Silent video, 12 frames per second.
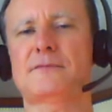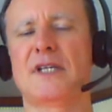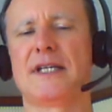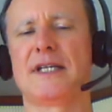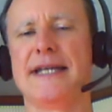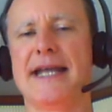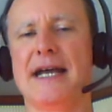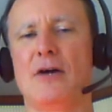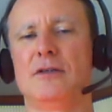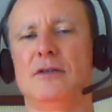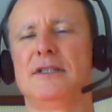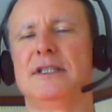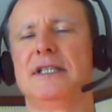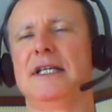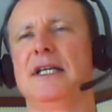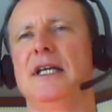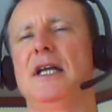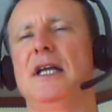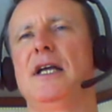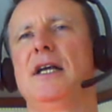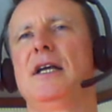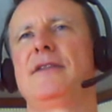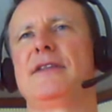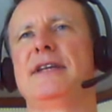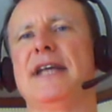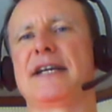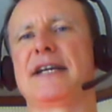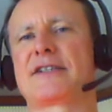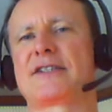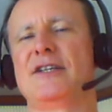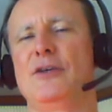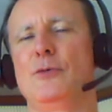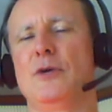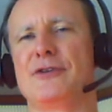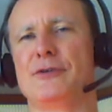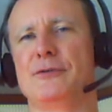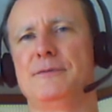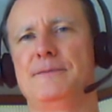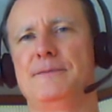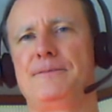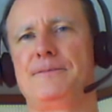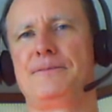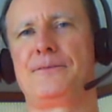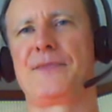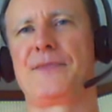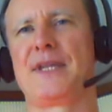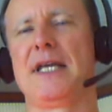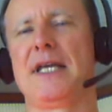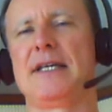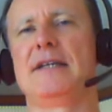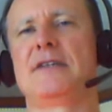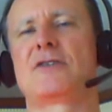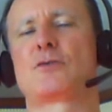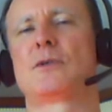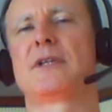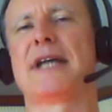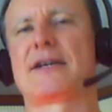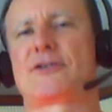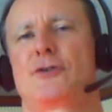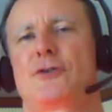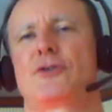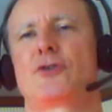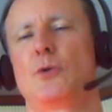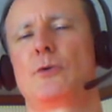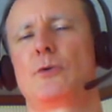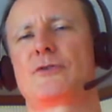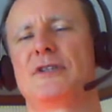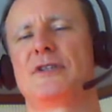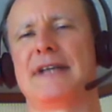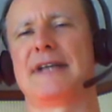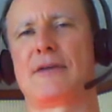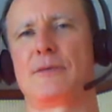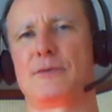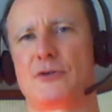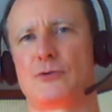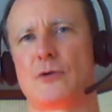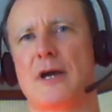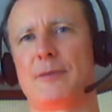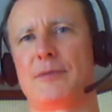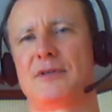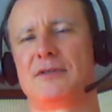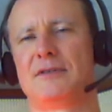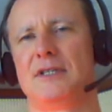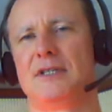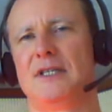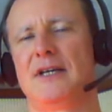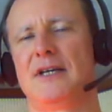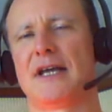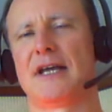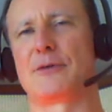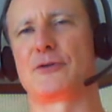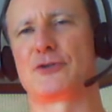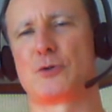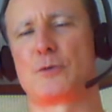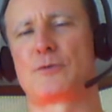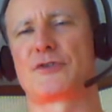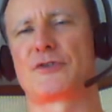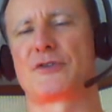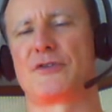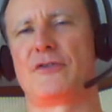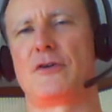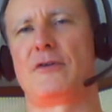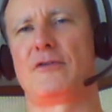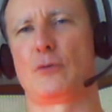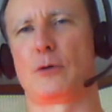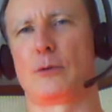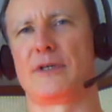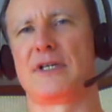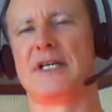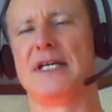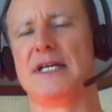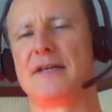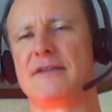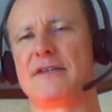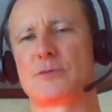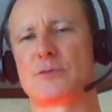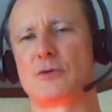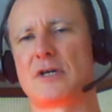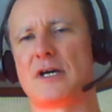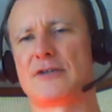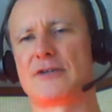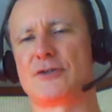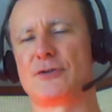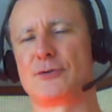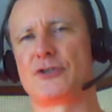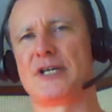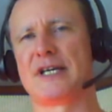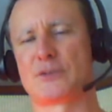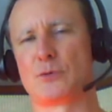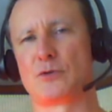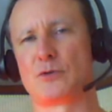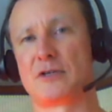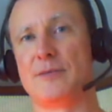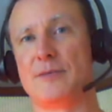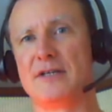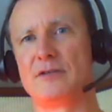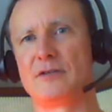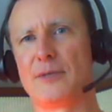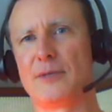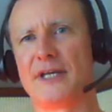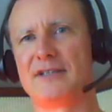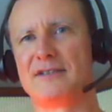Now, the next thing you want to do is relax your shoulders and allow them to drop. Allow your shoulders to fall forward. This will cause your chest will come in a little bit,